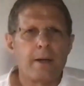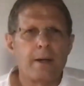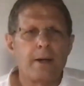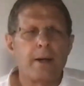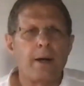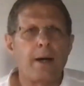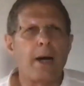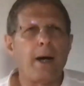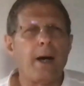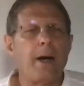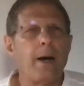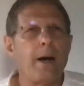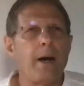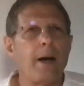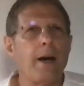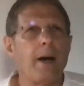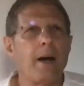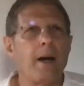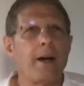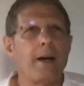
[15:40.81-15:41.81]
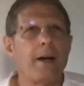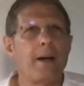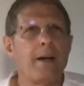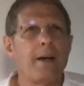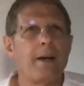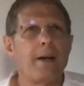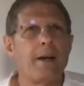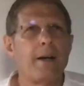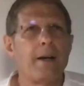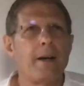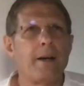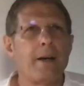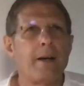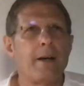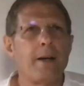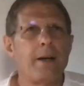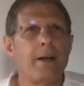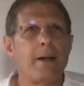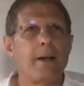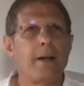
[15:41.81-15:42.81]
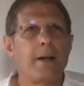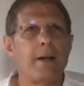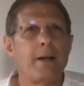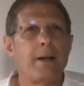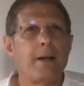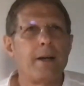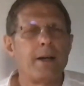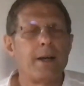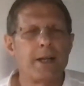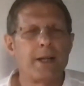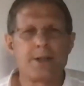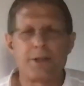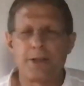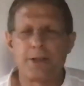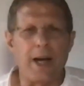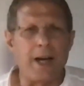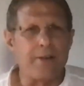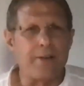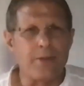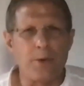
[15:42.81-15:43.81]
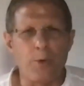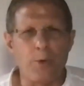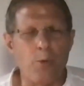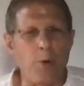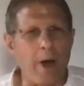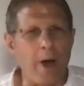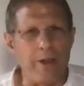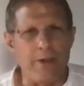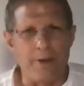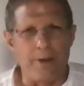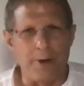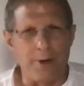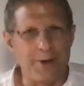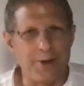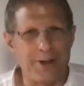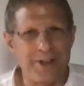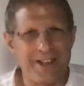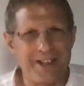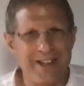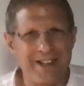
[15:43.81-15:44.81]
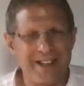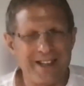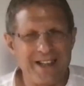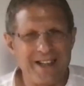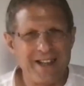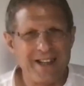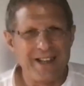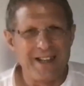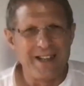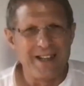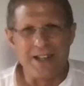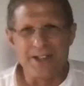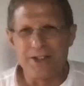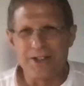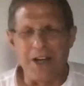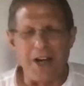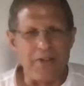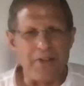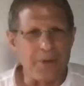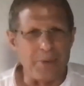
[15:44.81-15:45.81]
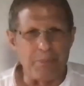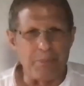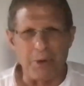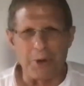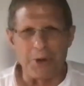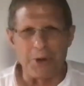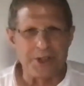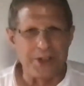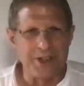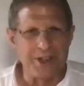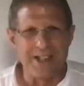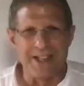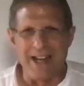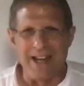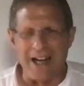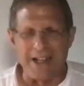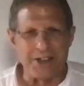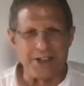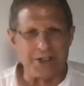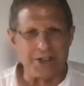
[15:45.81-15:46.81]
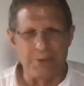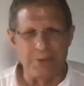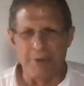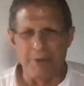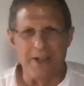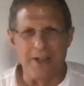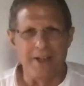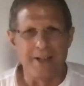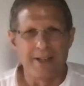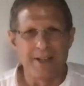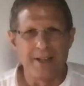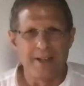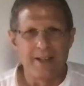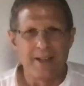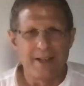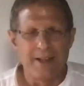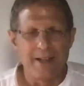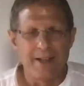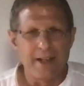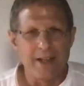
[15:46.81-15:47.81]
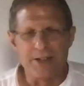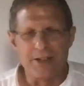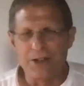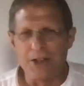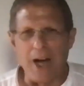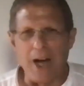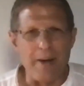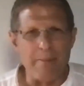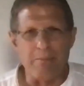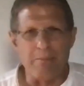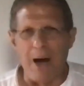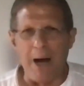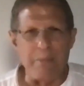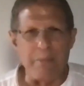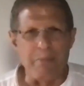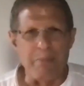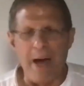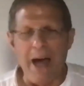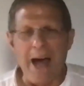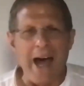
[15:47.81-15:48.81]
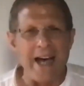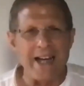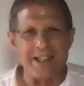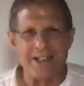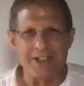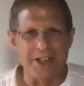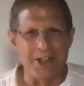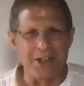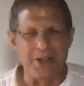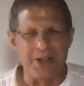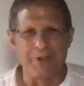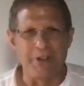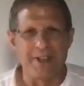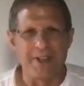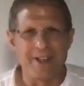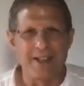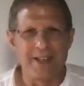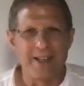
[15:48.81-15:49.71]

Aha. It's not the weather. It's not the person next to me. It's not my past even.